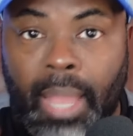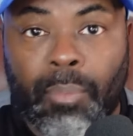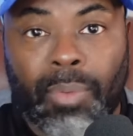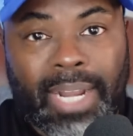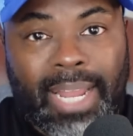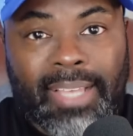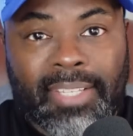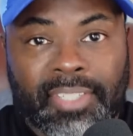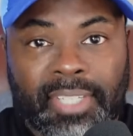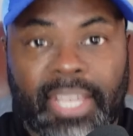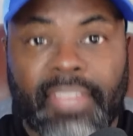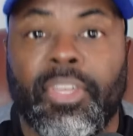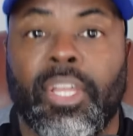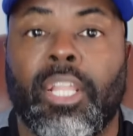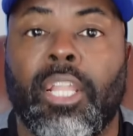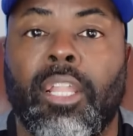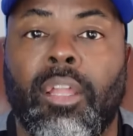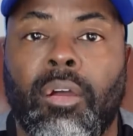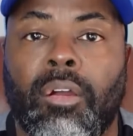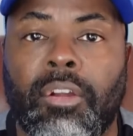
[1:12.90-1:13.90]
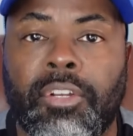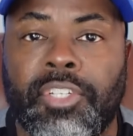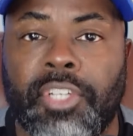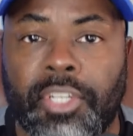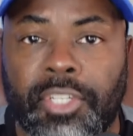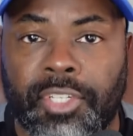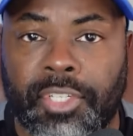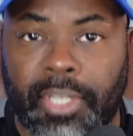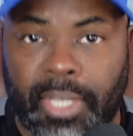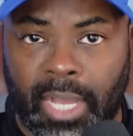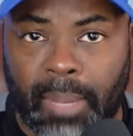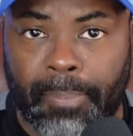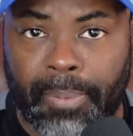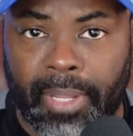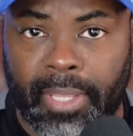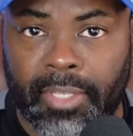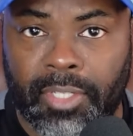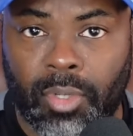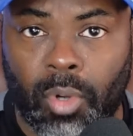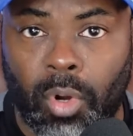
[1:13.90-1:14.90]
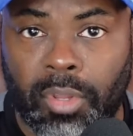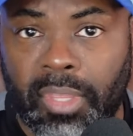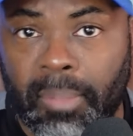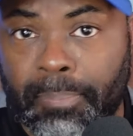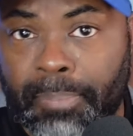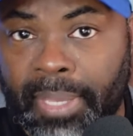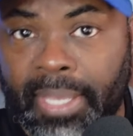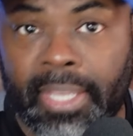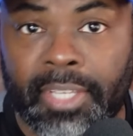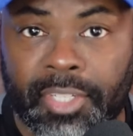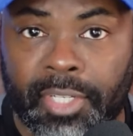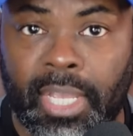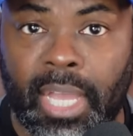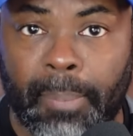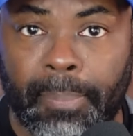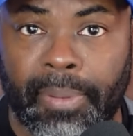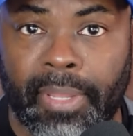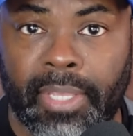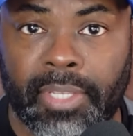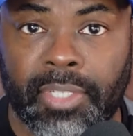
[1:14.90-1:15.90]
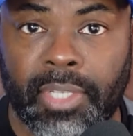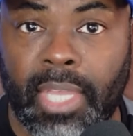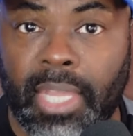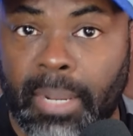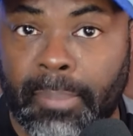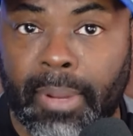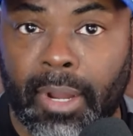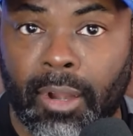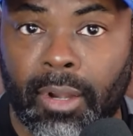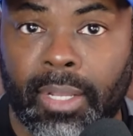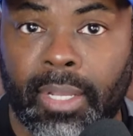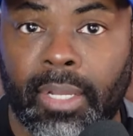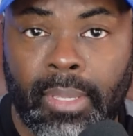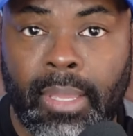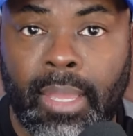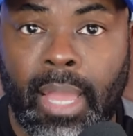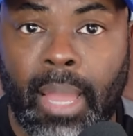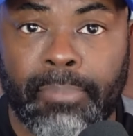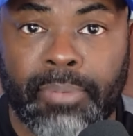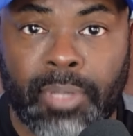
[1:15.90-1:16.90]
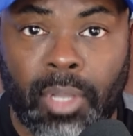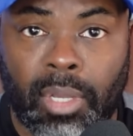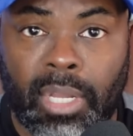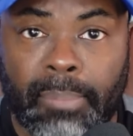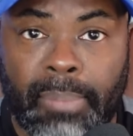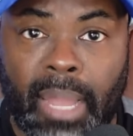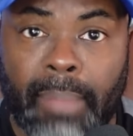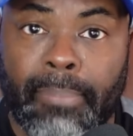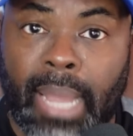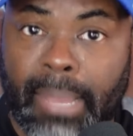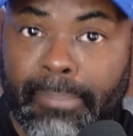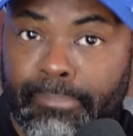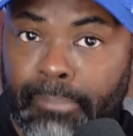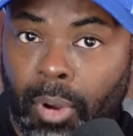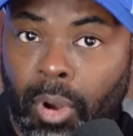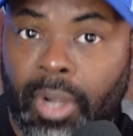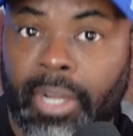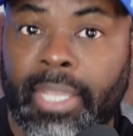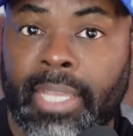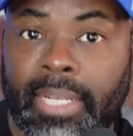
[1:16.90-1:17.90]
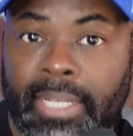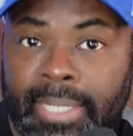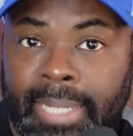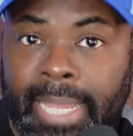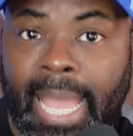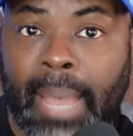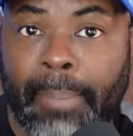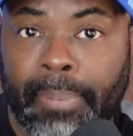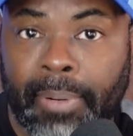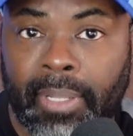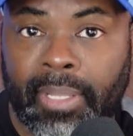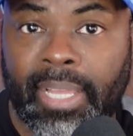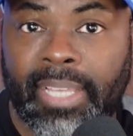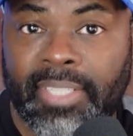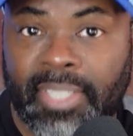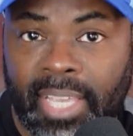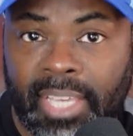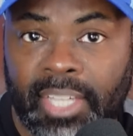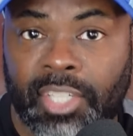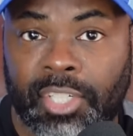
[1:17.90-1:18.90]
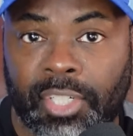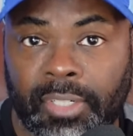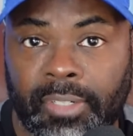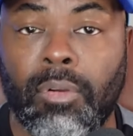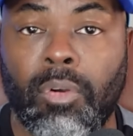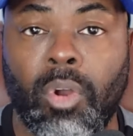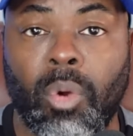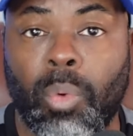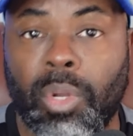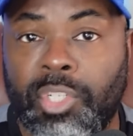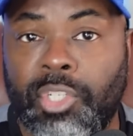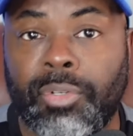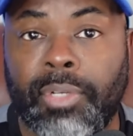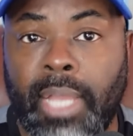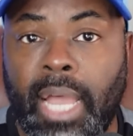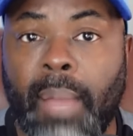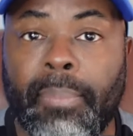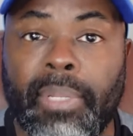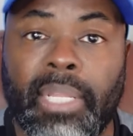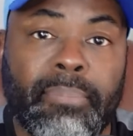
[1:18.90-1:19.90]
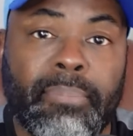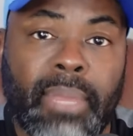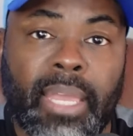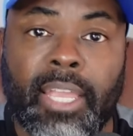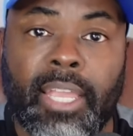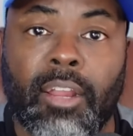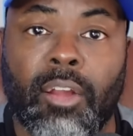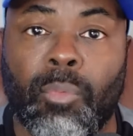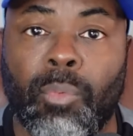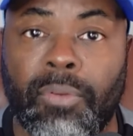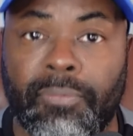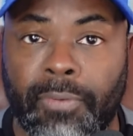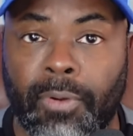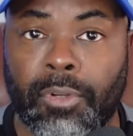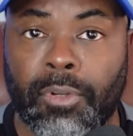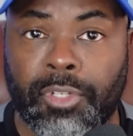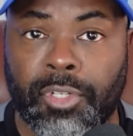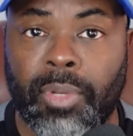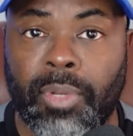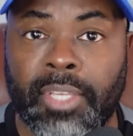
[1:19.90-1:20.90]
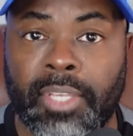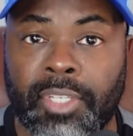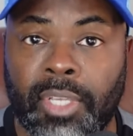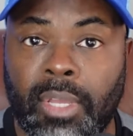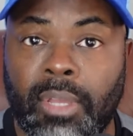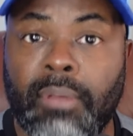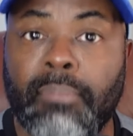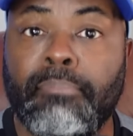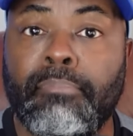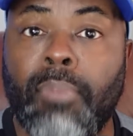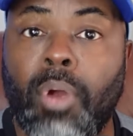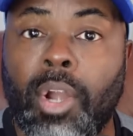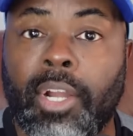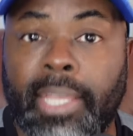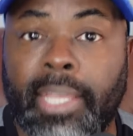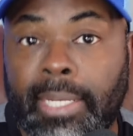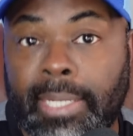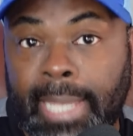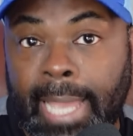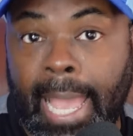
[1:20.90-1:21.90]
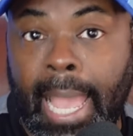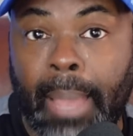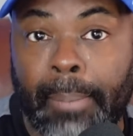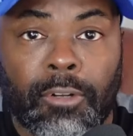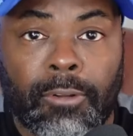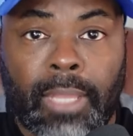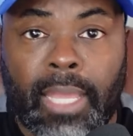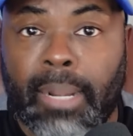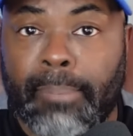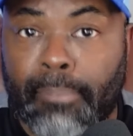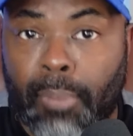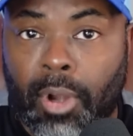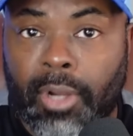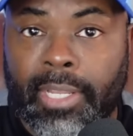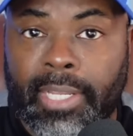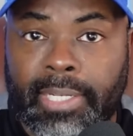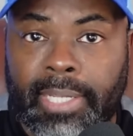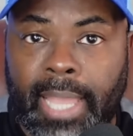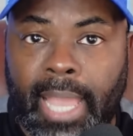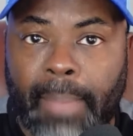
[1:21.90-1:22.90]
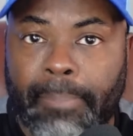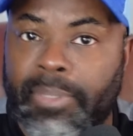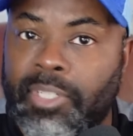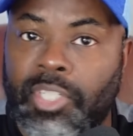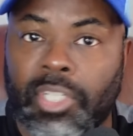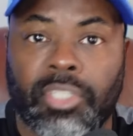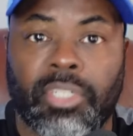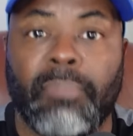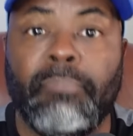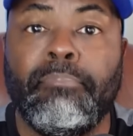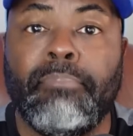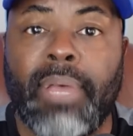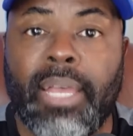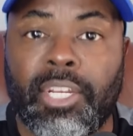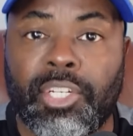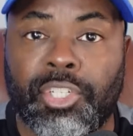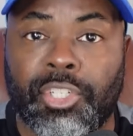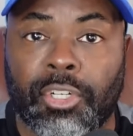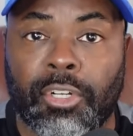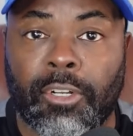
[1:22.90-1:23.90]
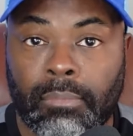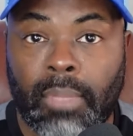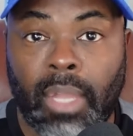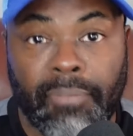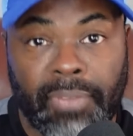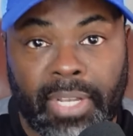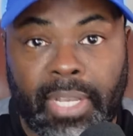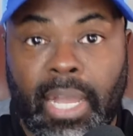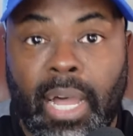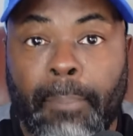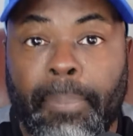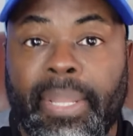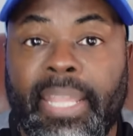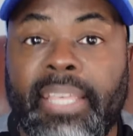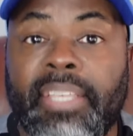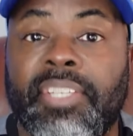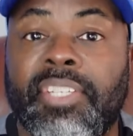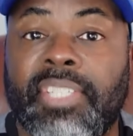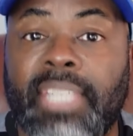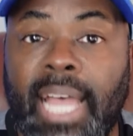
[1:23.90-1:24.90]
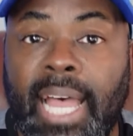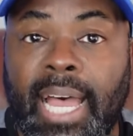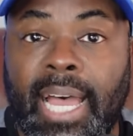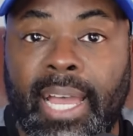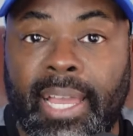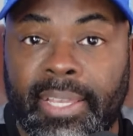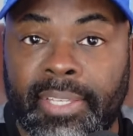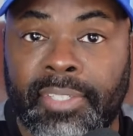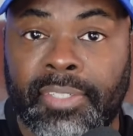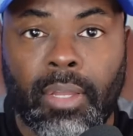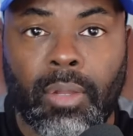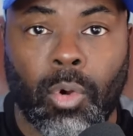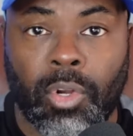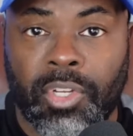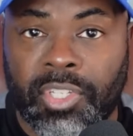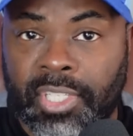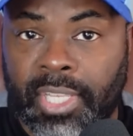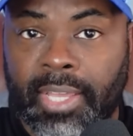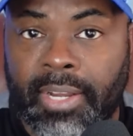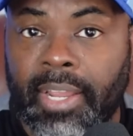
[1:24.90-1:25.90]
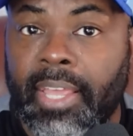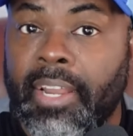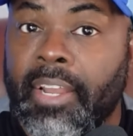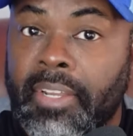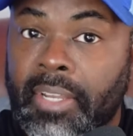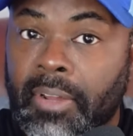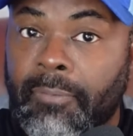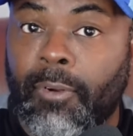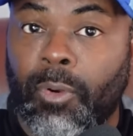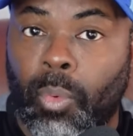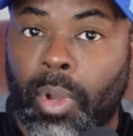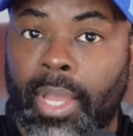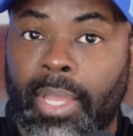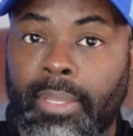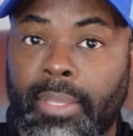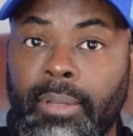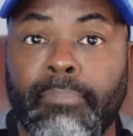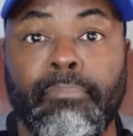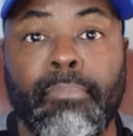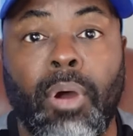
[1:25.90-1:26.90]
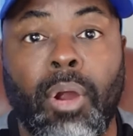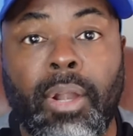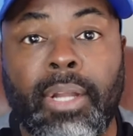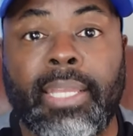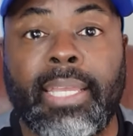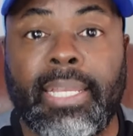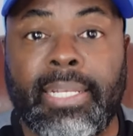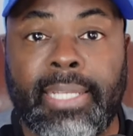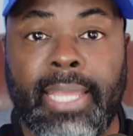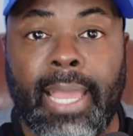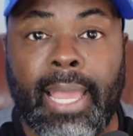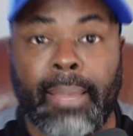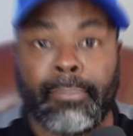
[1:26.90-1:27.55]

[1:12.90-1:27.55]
when I say the largest companies or the biggest companies in America, I'm talking about by market capitalization or what you commonly may hear referred to as market cap. And a market cap is just a measure of a company's size, or said in a different way, market cap